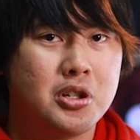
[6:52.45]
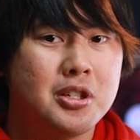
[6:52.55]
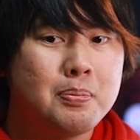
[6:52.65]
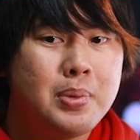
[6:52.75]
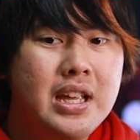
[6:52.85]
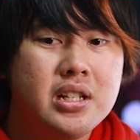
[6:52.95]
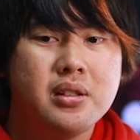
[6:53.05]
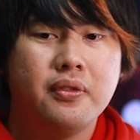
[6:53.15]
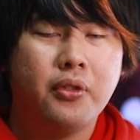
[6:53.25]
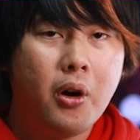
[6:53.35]
which speaks
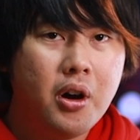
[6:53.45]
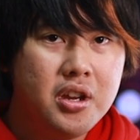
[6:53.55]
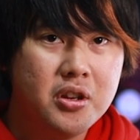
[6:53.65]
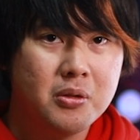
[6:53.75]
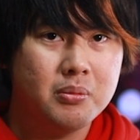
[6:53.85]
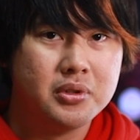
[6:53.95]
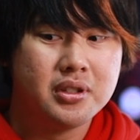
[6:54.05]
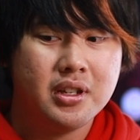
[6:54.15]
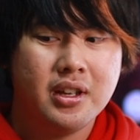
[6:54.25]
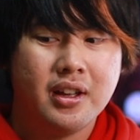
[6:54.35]

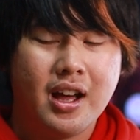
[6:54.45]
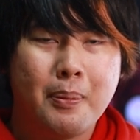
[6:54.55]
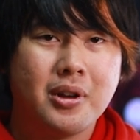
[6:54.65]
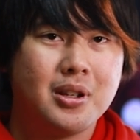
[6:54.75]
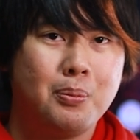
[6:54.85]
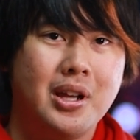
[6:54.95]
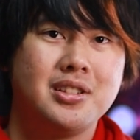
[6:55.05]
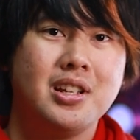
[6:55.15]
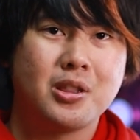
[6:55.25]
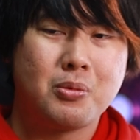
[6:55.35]
volumes about the
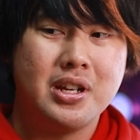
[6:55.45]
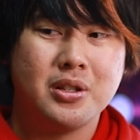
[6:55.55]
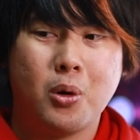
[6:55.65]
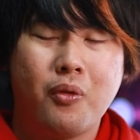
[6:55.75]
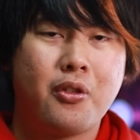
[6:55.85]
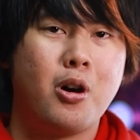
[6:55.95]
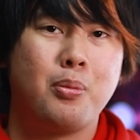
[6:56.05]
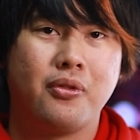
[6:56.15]
Blessing 3's overall